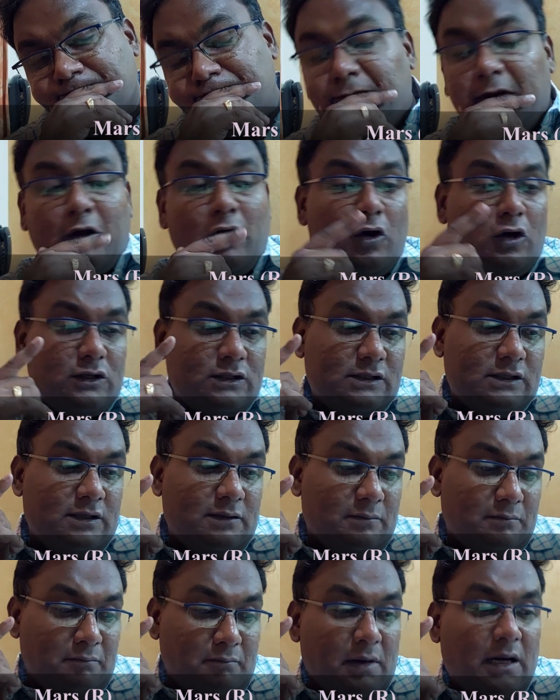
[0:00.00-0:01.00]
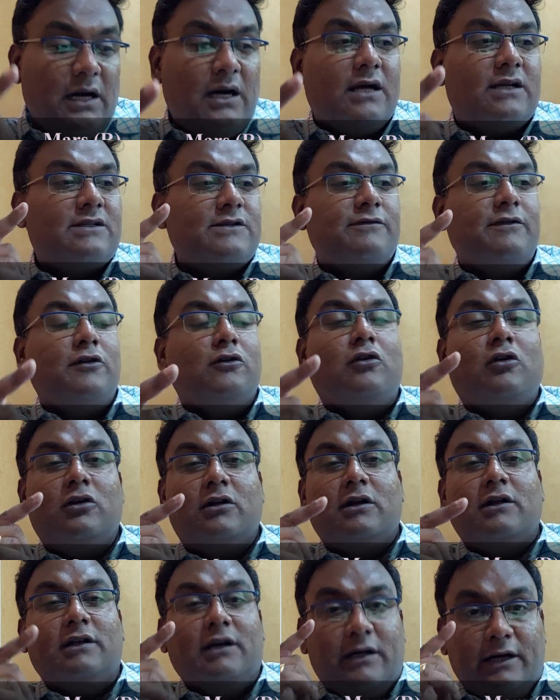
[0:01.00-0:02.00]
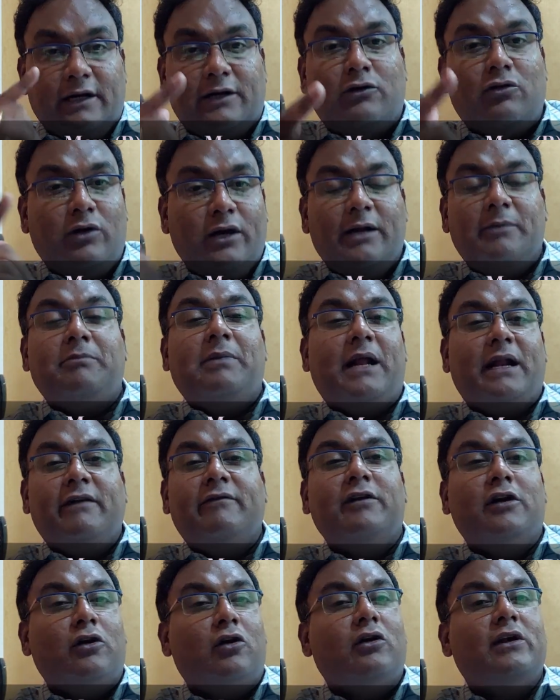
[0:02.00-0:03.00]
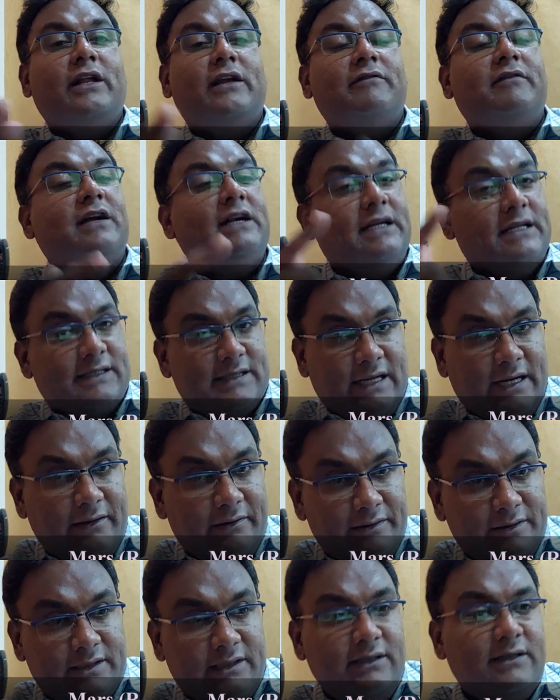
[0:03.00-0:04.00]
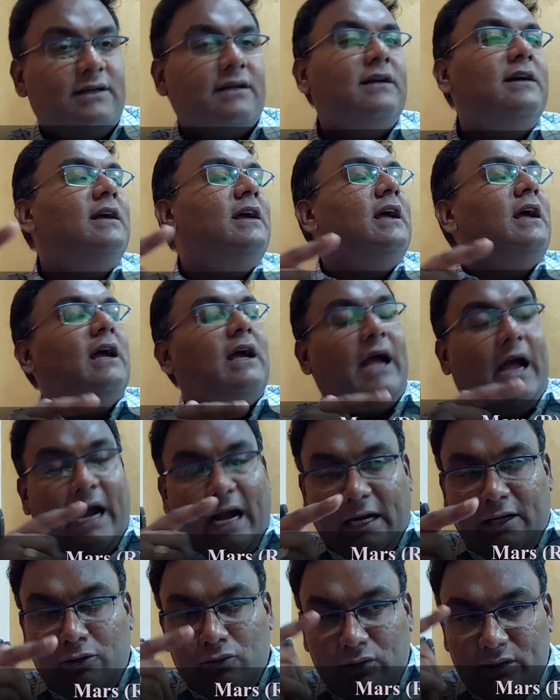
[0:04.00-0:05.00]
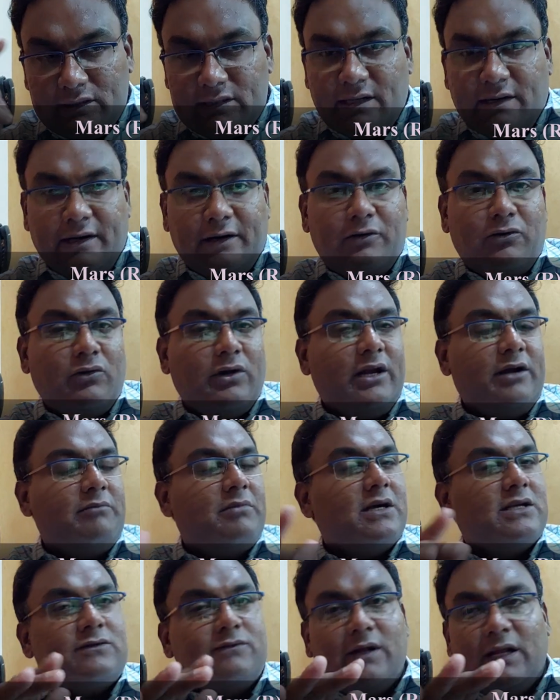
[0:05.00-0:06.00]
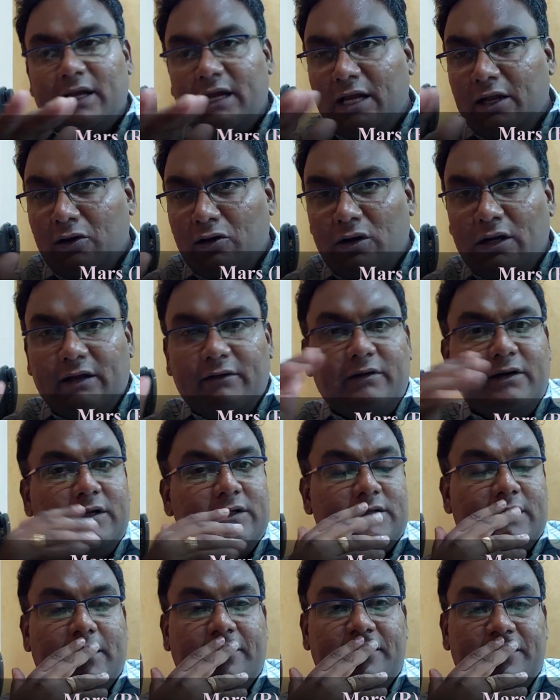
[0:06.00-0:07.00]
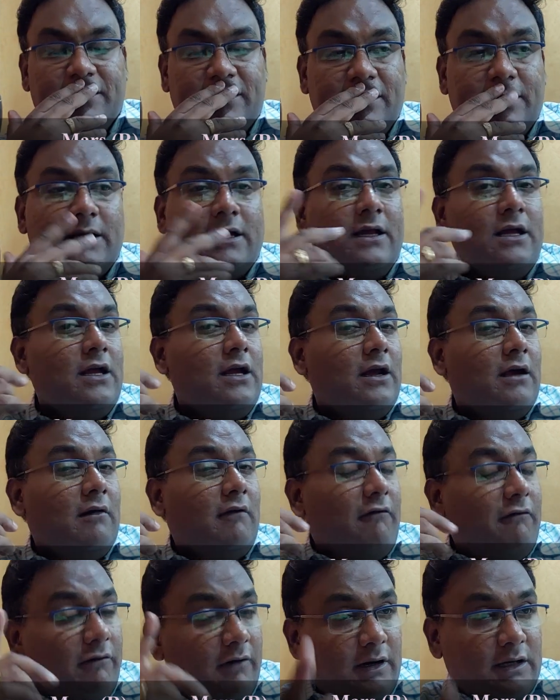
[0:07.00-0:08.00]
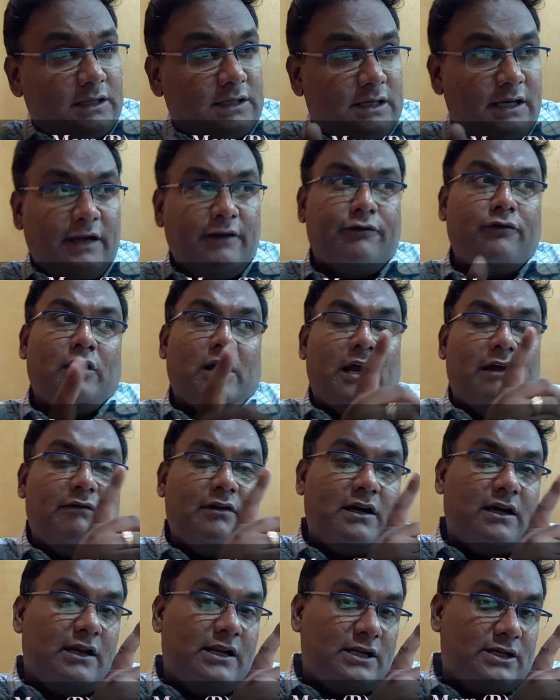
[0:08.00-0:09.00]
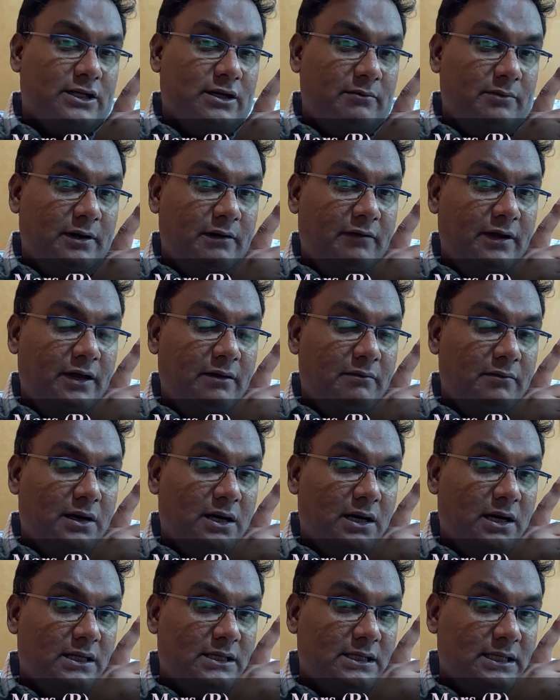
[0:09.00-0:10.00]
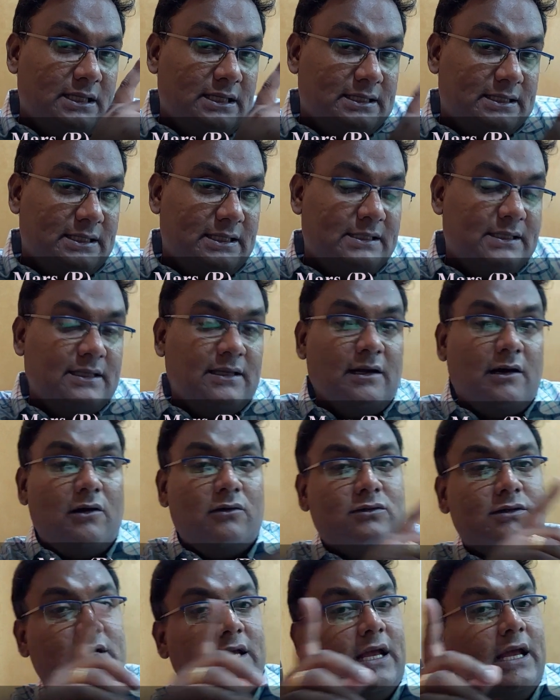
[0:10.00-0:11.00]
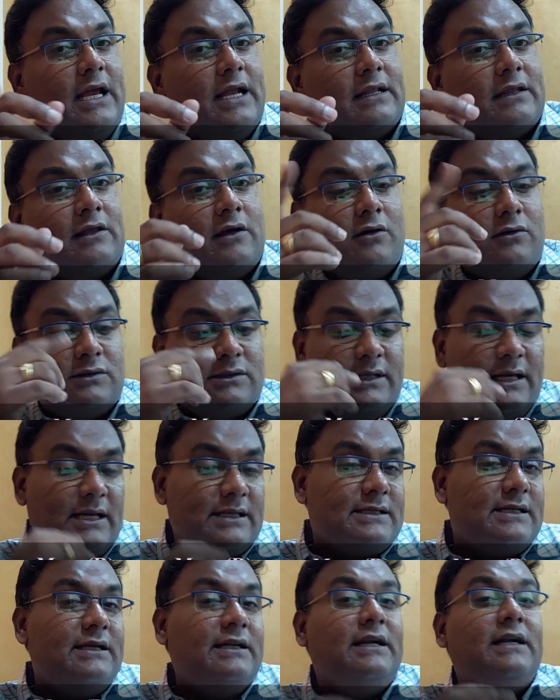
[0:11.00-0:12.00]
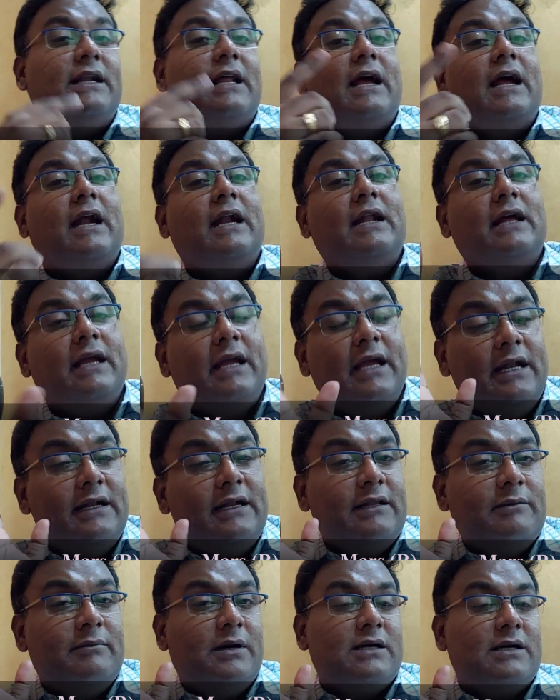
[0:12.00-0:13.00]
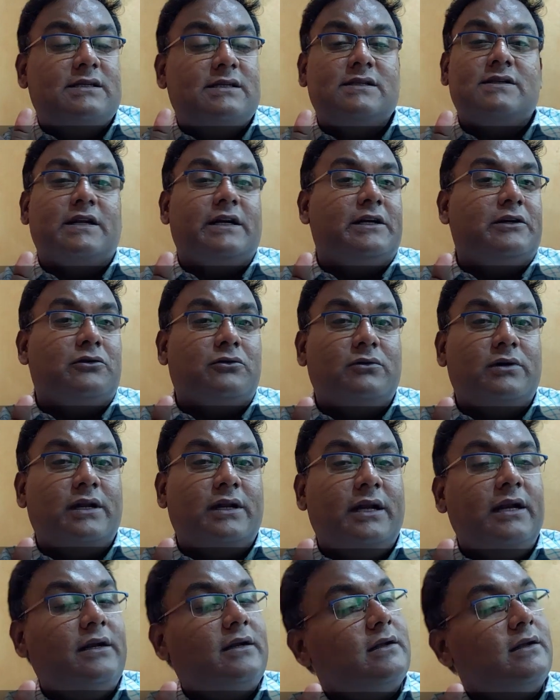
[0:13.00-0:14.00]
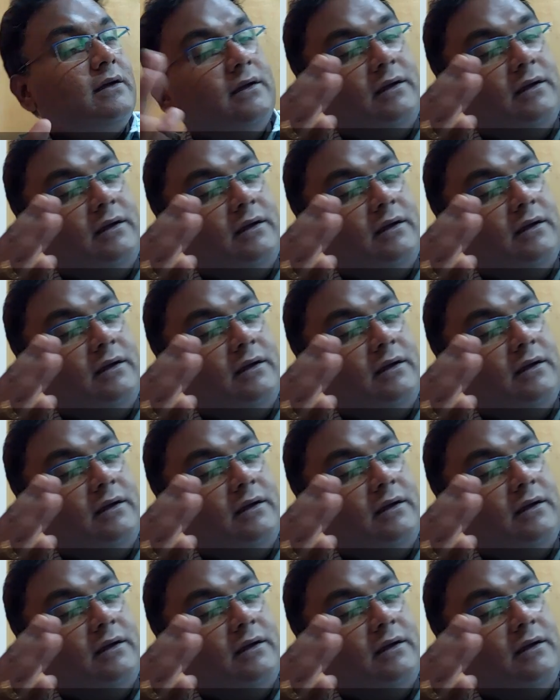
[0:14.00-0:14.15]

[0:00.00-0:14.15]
Because Mars will not, a retrograde planet will not give a desired result. Add to this, a retrograde Mars will again not give a desired result. Worst, if you have a connection between Mars and the 6th house, 8th house, the ascendant, and again the Mars is retrograde,